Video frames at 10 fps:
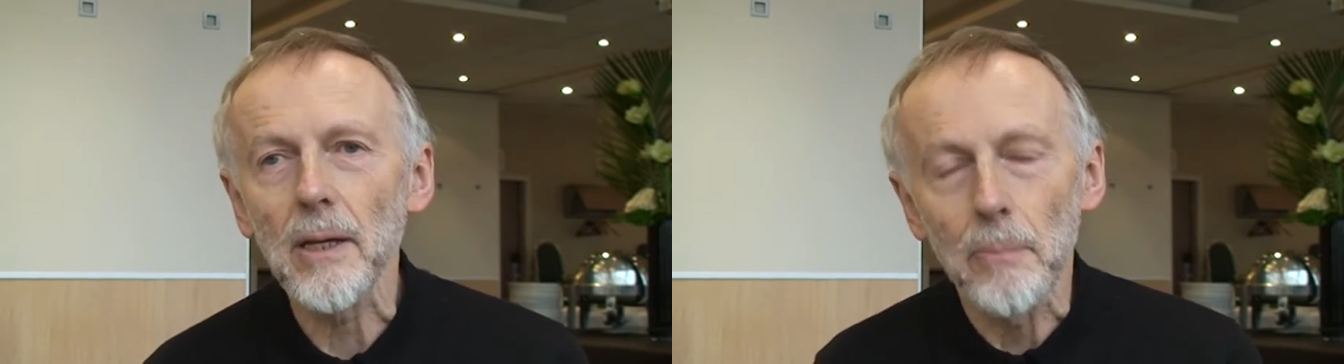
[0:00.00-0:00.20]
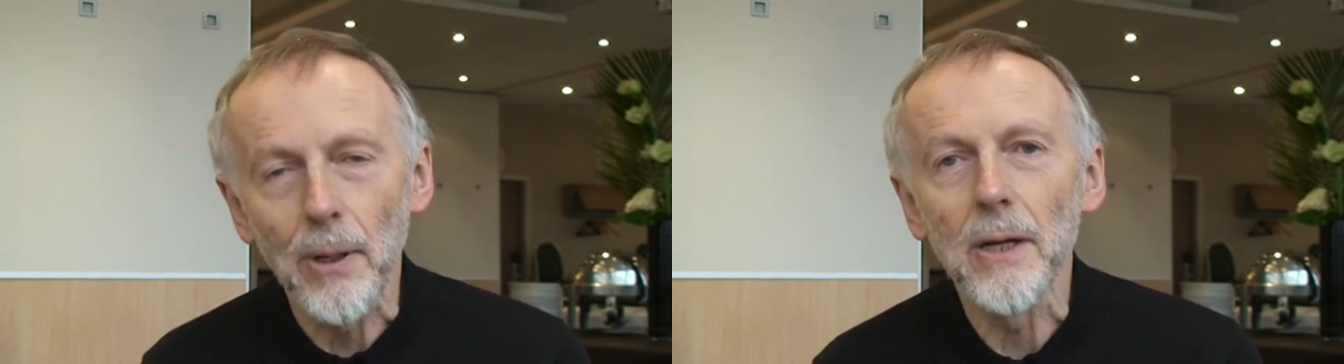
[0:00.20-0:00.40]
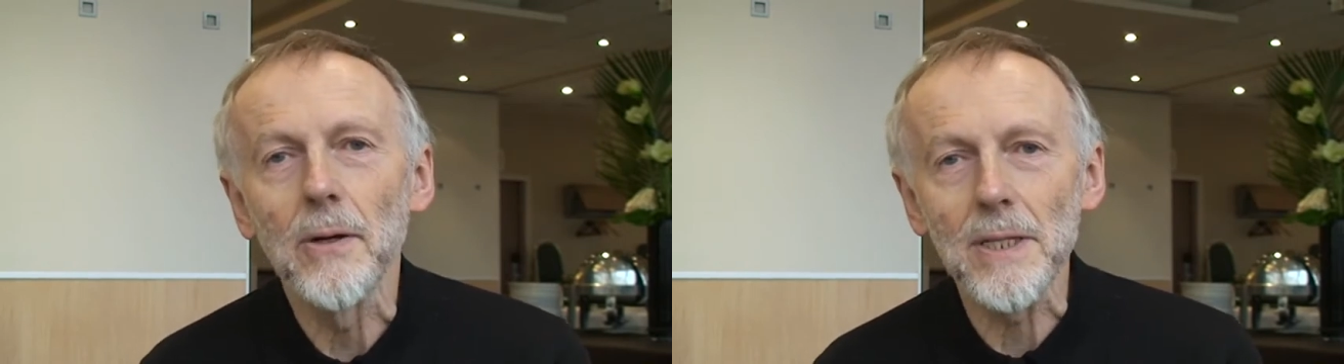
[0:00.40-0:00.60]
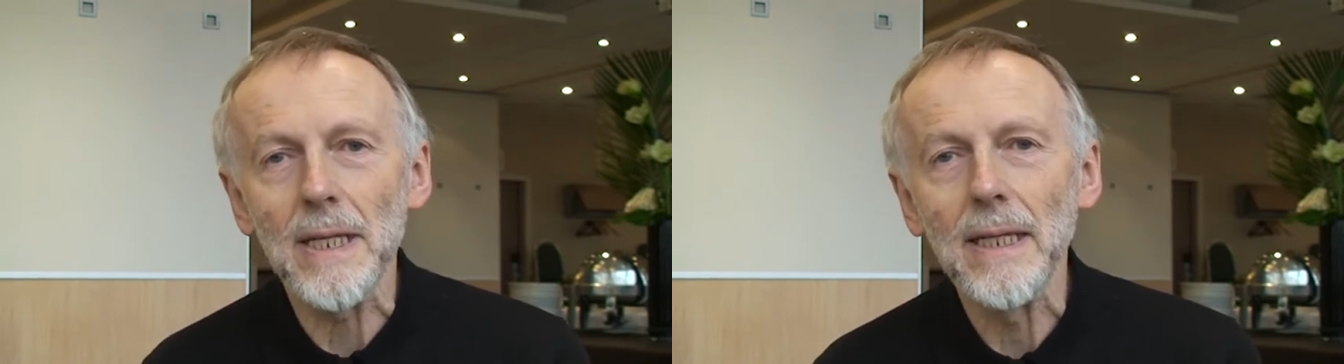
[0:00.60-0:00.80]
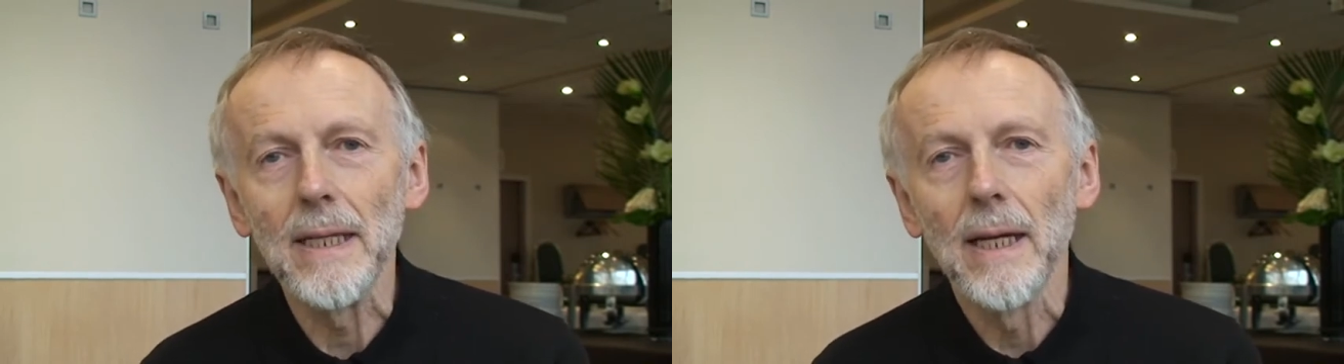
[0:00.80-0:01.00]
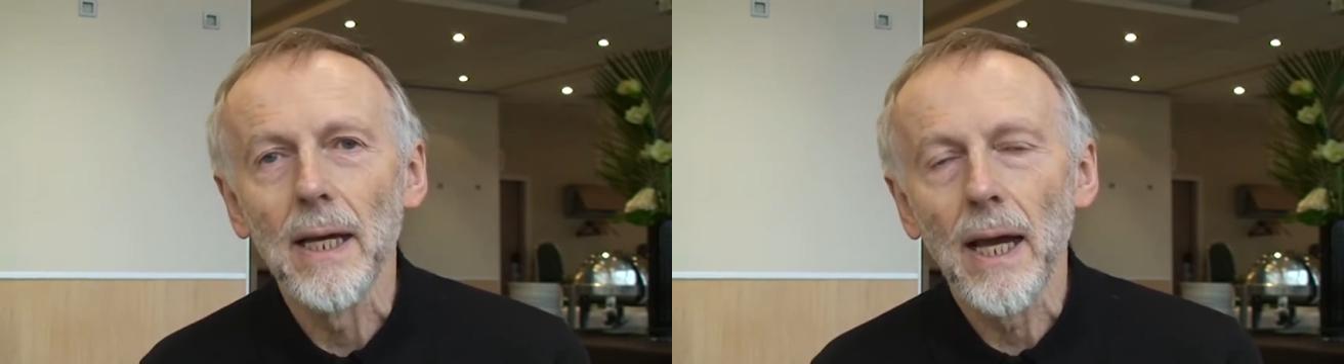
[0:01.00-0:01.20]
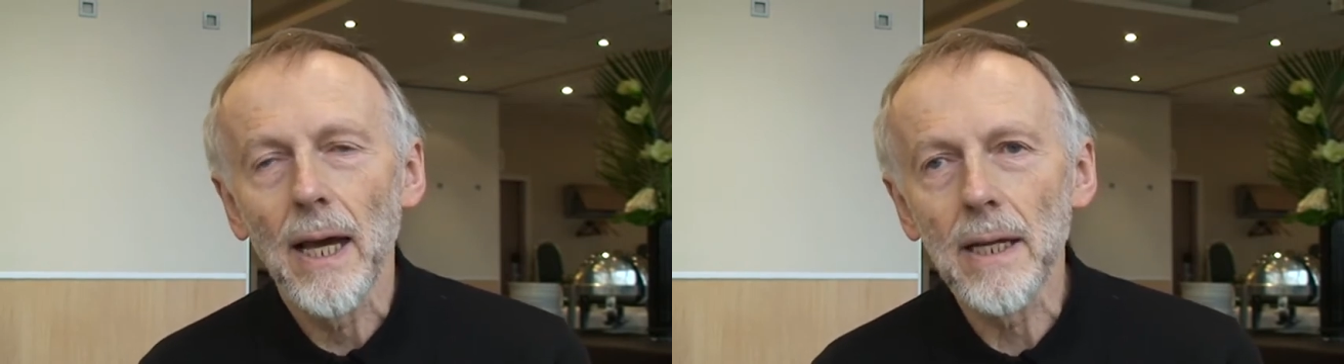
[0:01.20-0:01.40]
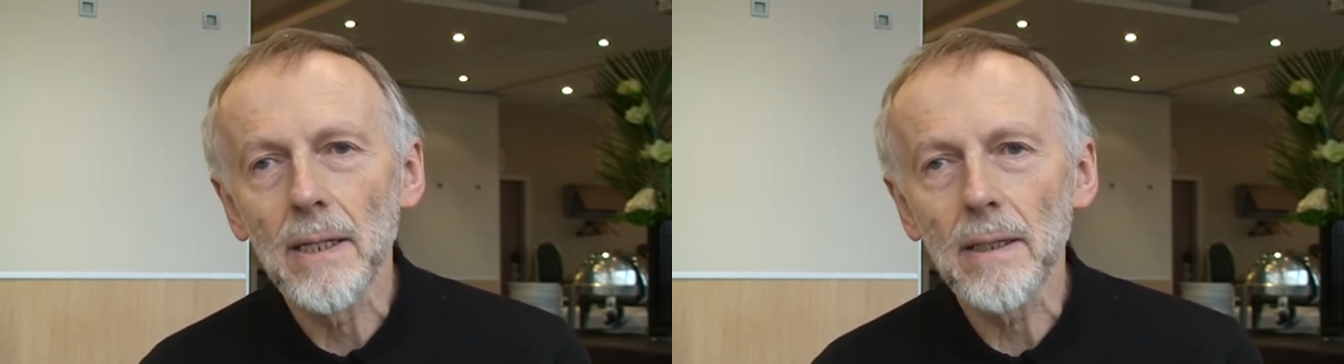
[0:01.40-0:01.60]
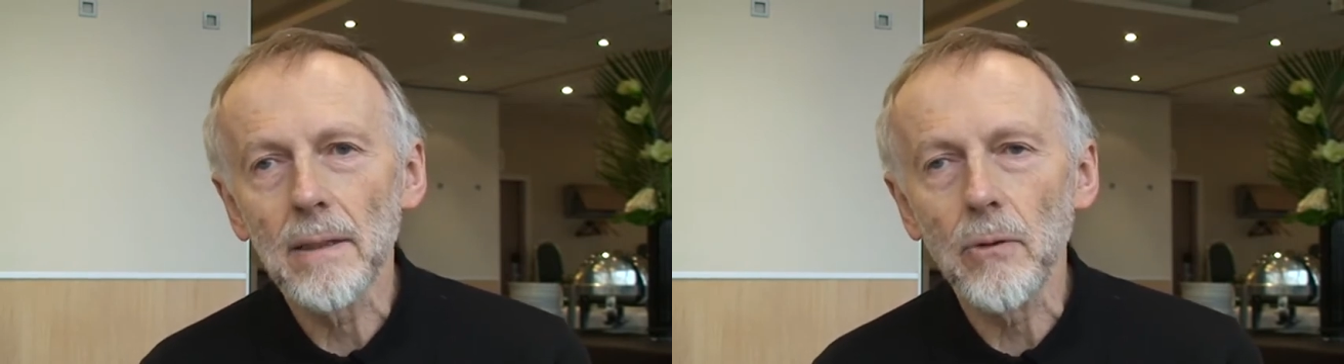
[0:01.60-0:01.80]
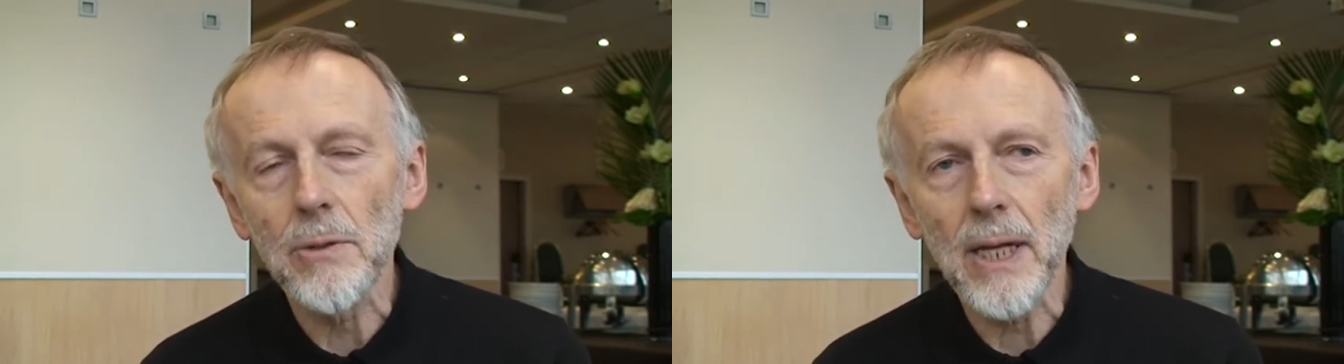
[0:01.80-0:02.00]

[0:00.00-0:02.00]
priority. And of course,